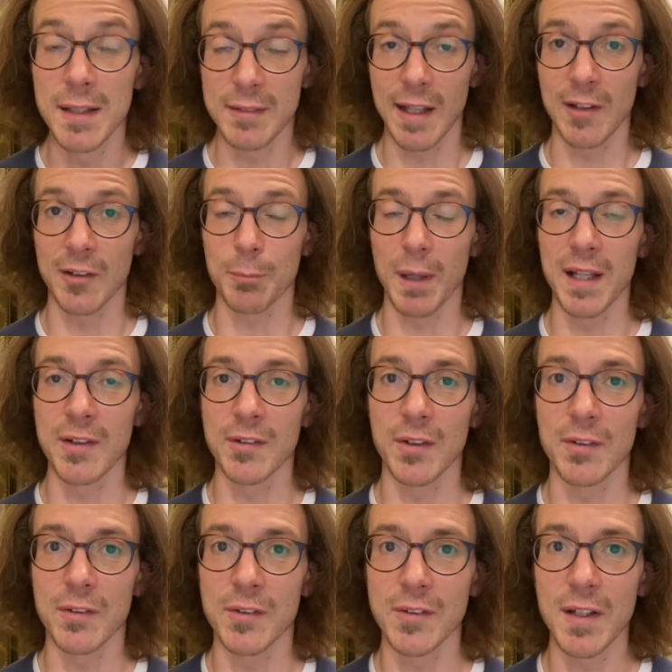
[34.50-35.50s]
takes place
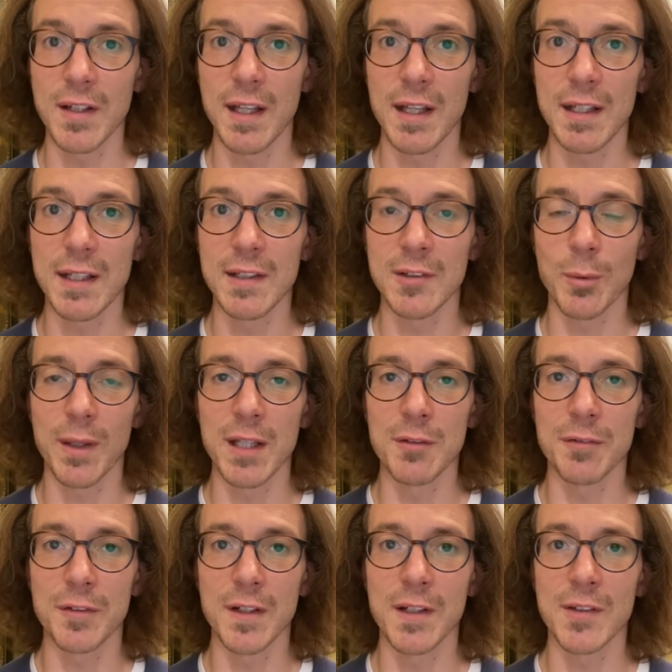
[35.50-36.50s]
on Sunday,
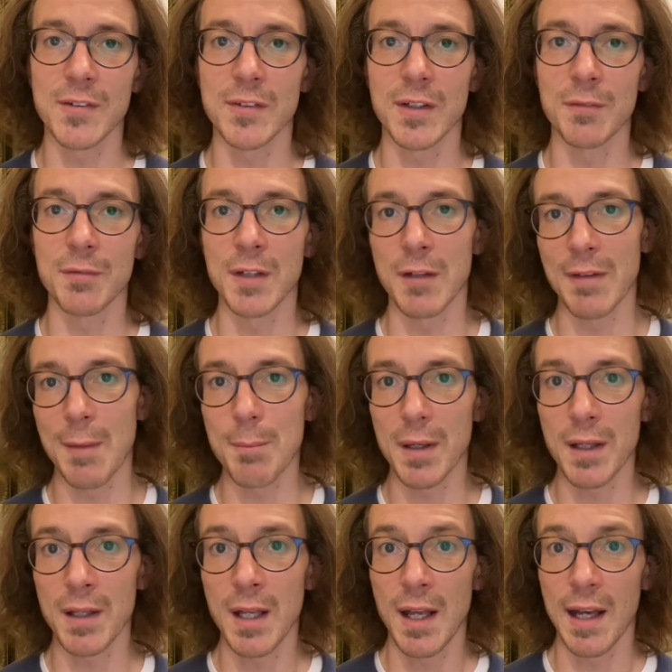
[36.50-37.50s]
21st of
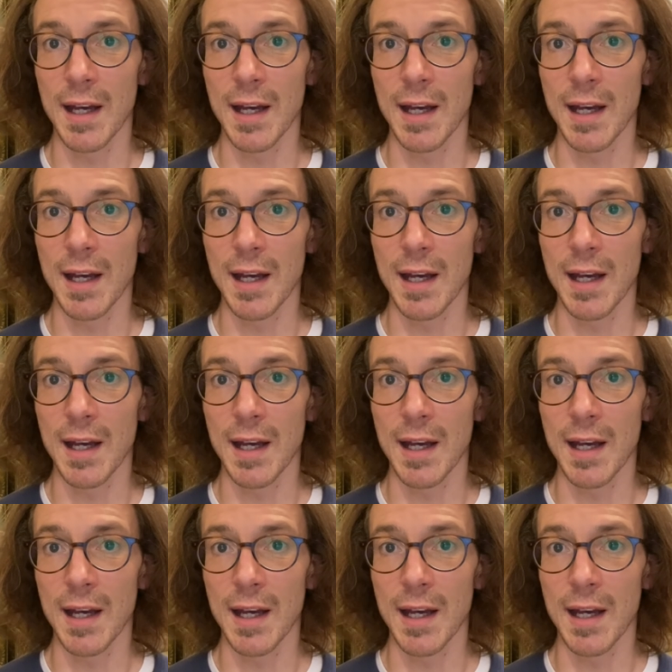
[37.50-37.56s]
November